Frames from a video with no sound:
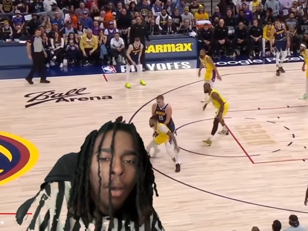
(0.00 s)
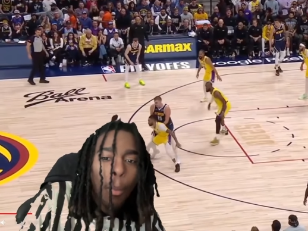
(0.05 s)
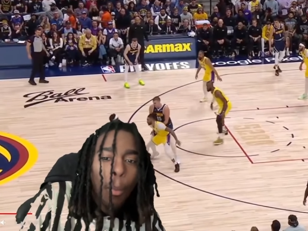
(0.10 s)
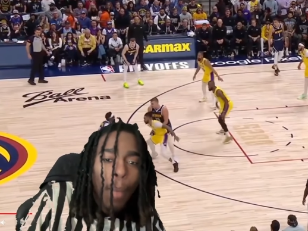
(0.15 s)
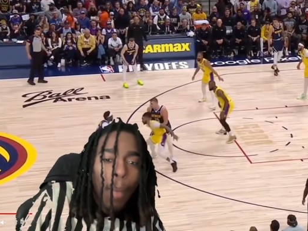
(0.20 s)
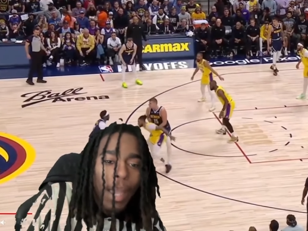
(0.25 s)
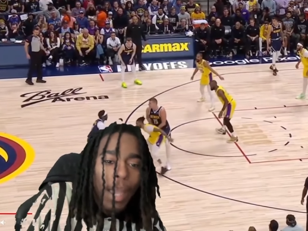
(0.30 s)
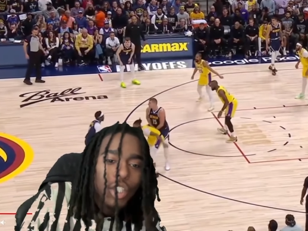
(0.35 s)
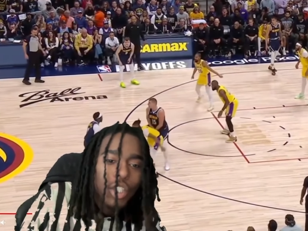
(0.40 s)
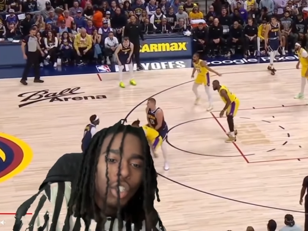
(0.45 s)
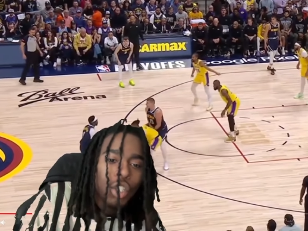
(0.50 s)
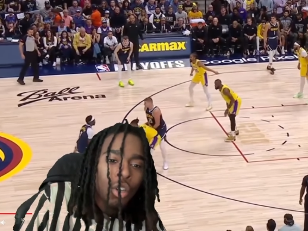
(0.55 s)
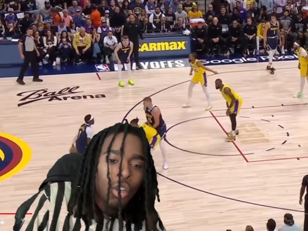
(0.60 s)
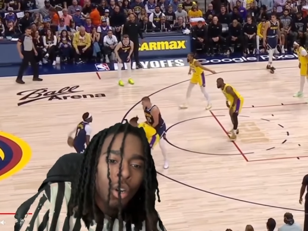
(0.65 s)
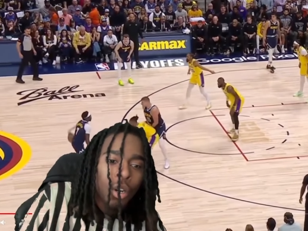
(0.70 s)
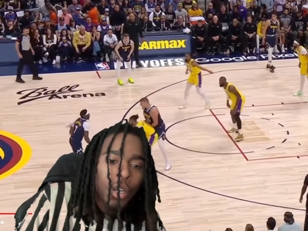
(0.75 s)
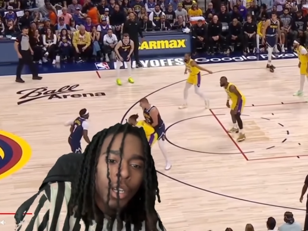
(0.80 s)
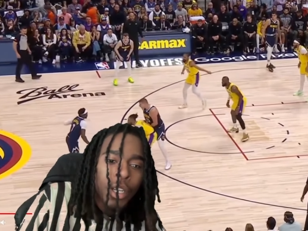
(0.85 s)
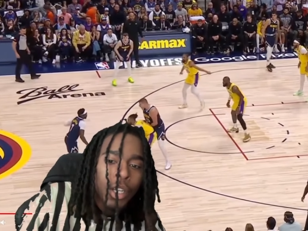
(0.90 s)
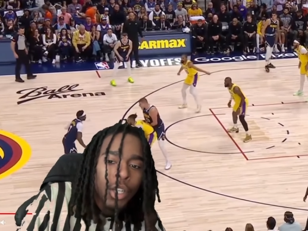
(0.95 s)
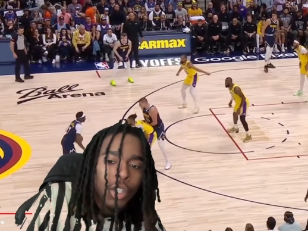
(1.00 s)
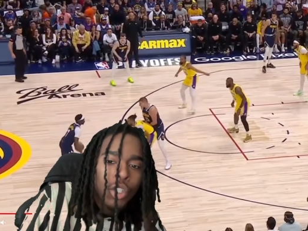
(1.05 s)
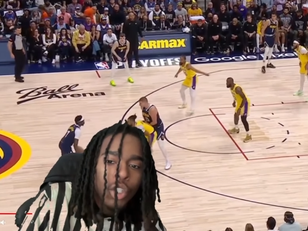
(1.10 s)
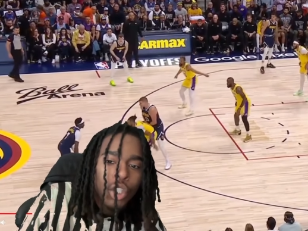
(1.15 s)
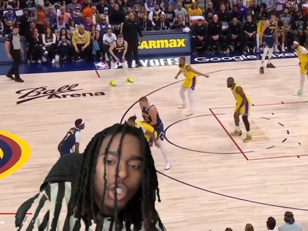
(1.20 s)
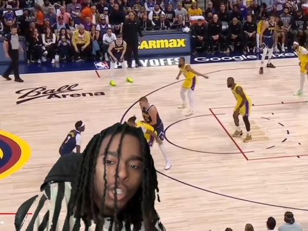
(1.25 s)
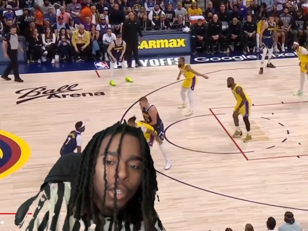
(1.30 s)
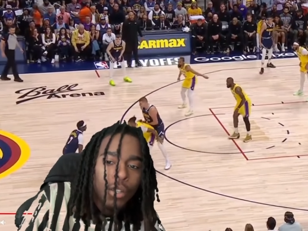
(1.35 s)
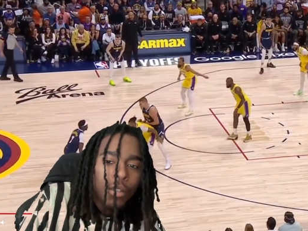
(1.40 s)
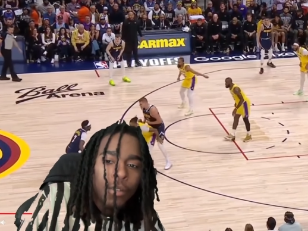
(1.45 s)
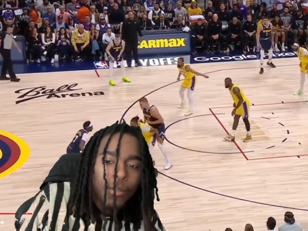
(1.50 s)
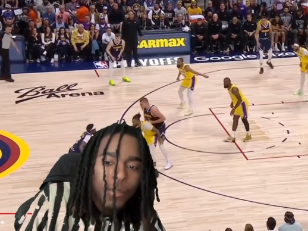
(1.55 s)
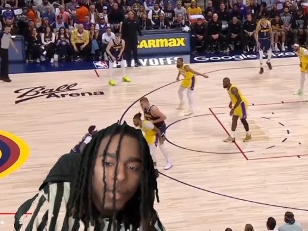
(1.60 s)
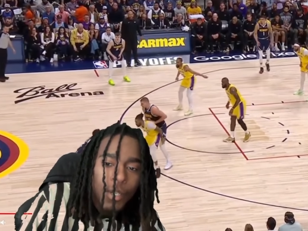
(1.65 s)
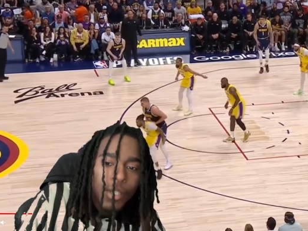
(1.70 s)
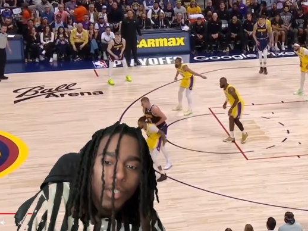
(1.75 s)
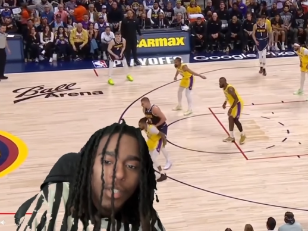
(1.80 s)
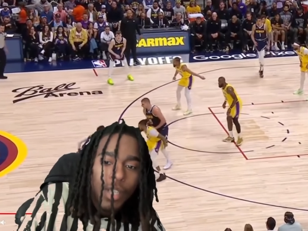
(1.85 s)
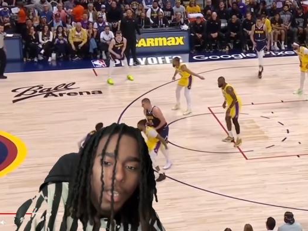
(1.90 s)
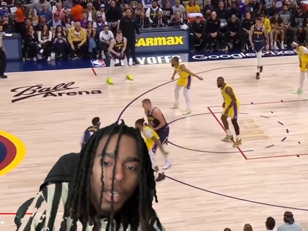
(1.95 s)
matching our energy in the
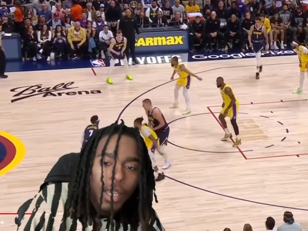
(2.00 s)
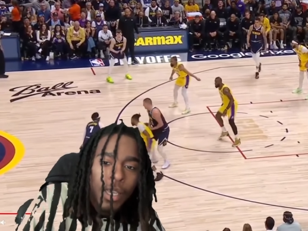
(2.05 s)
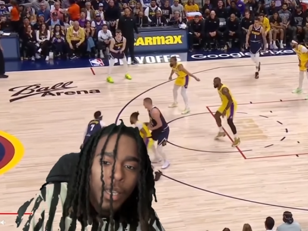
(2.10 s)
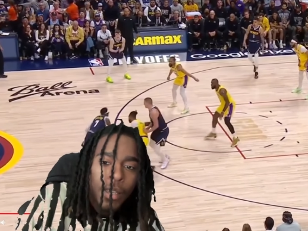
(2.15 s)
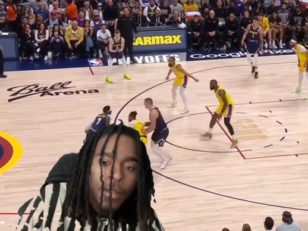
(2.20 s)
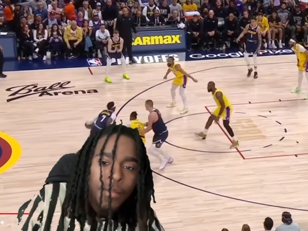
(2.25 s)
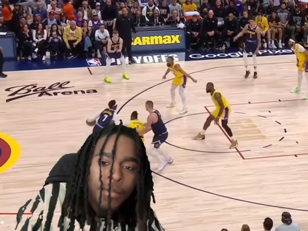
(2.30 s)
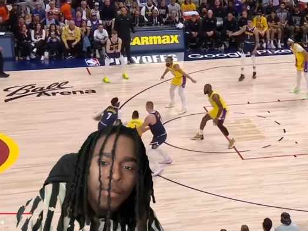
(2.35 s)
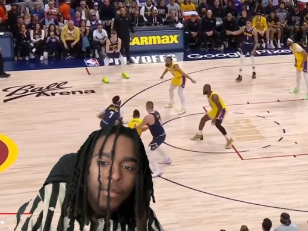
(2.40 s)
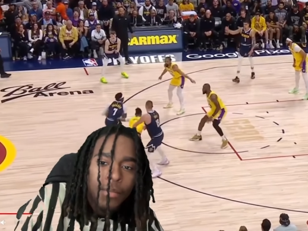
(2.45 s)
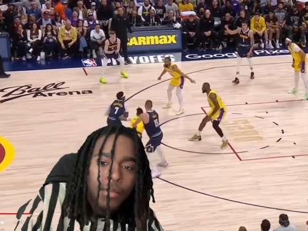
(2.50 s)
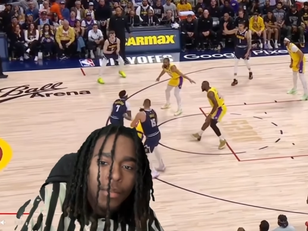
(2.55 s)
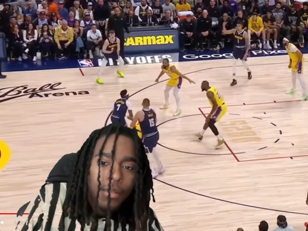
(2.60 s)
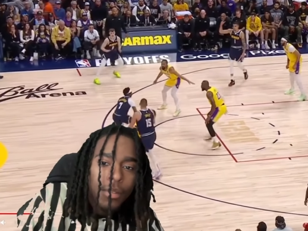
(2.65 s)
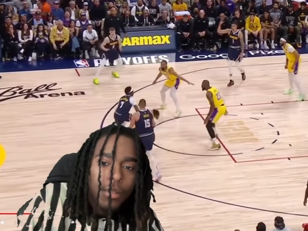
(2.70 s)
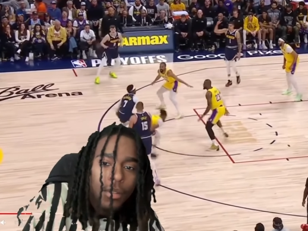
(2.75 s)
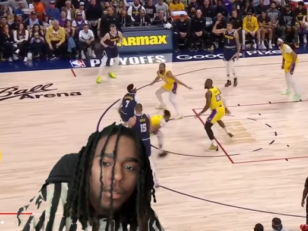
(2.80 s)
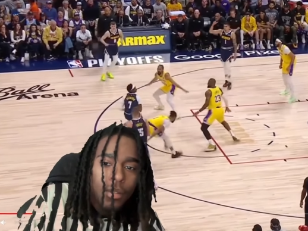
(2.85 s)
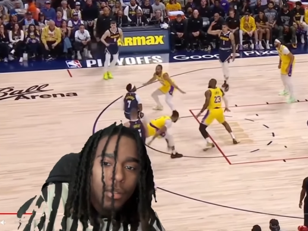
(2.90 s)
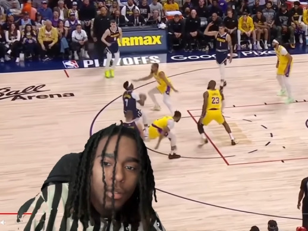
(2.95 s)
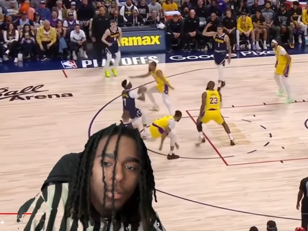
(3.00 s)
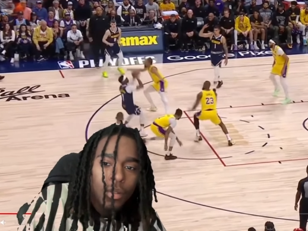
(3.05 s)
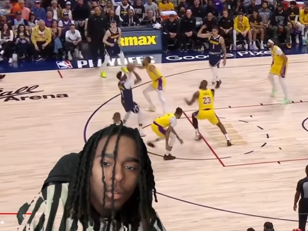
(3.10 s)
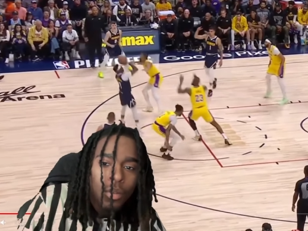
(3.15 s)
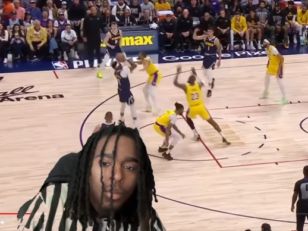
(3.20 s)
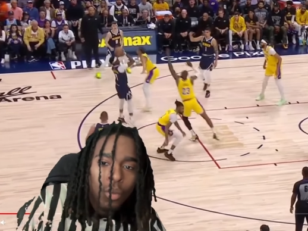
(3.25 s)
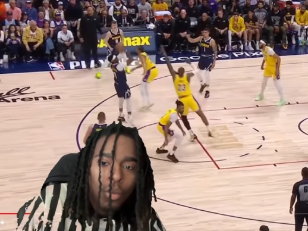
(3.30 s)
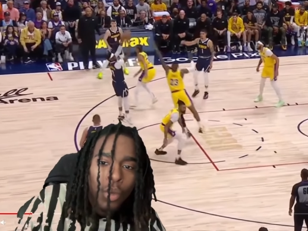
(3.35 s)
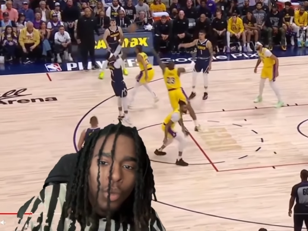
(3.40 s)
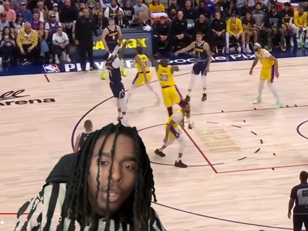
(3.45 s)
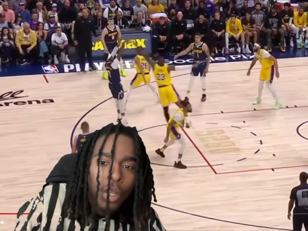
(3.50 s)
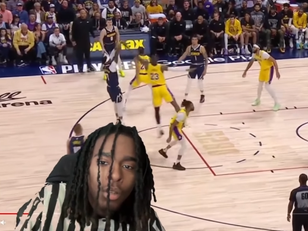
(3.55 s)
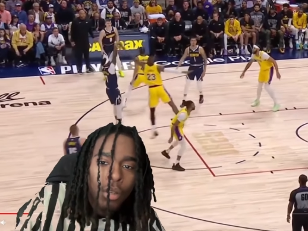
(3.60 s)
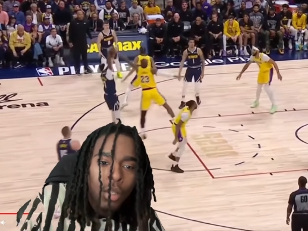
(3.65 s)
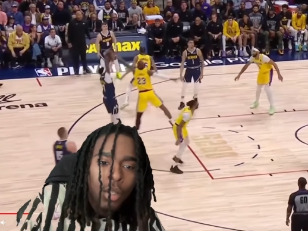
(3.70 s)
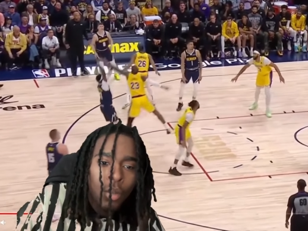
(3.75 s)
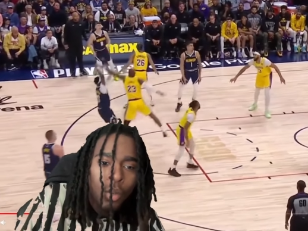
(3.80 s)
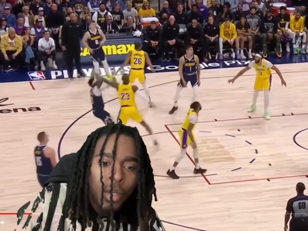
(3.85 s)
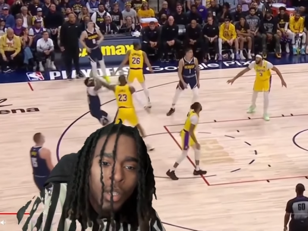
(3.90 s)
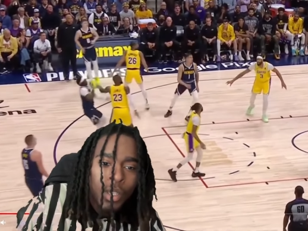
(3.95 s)
first half. We
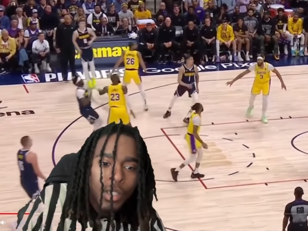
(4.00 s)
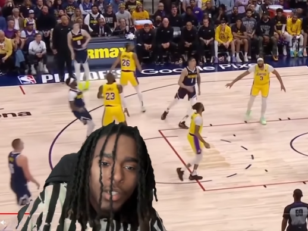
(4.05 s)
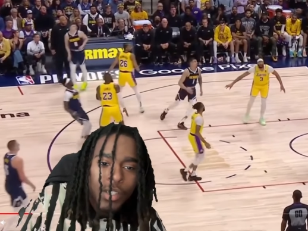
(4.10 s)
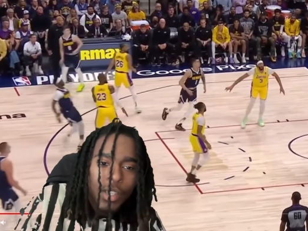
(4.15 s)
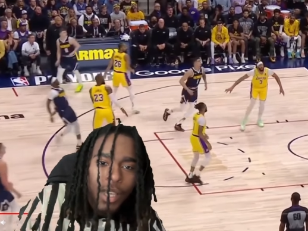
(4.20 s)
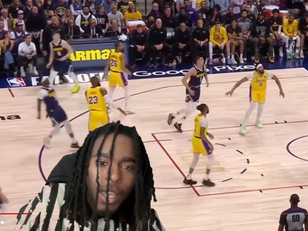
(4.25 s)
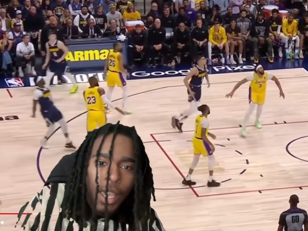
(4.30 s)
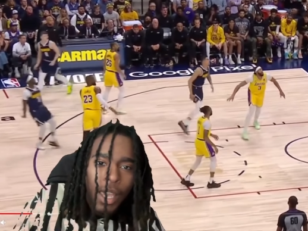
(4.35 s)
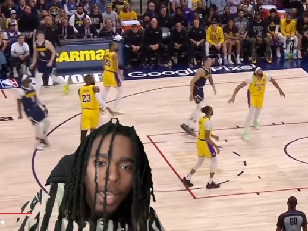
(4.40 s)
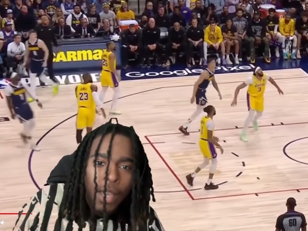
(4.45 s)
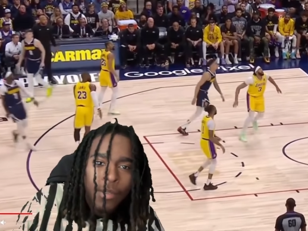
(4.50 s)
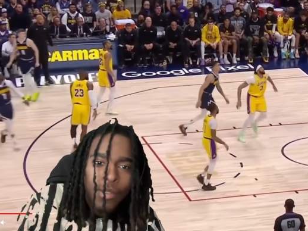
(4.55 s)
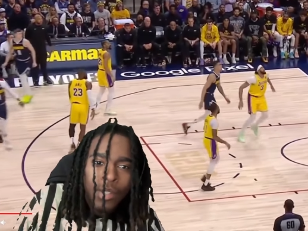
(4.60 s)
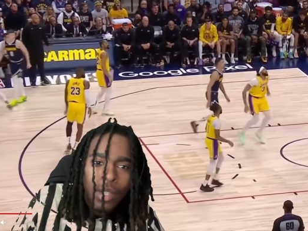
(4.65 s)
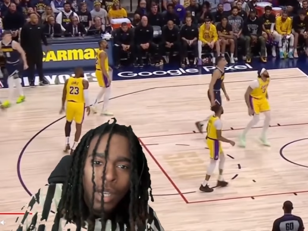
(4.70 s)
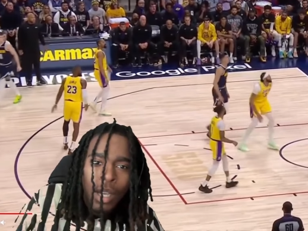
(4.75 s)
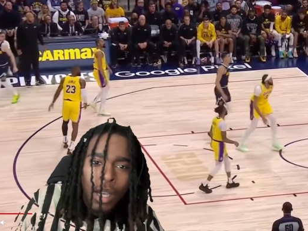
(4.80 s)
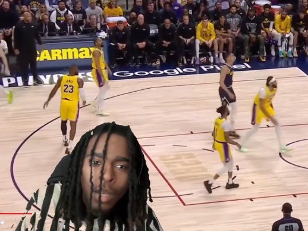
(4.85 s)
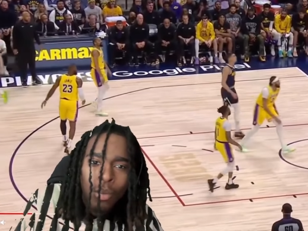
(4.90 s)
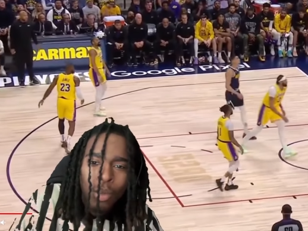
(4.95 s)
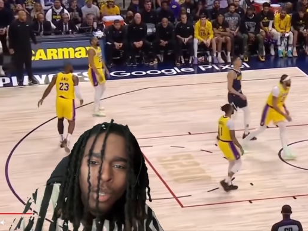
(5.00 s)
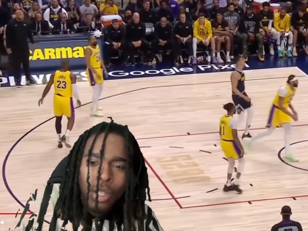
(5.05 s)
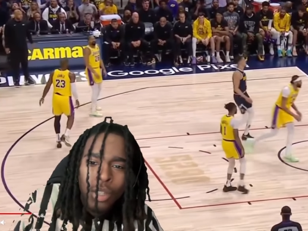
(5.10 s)
only went into halftime with a